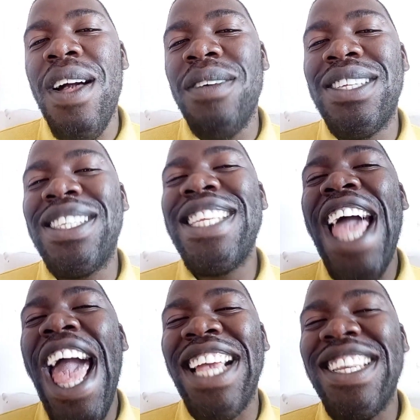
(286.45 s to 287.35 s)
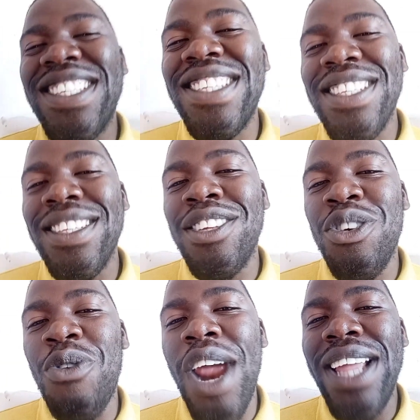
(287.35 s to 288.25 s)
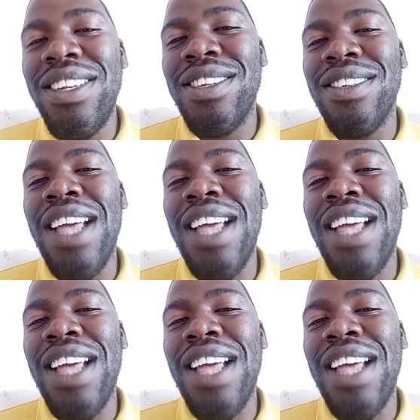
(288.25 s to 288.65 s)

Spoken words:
sacks, right?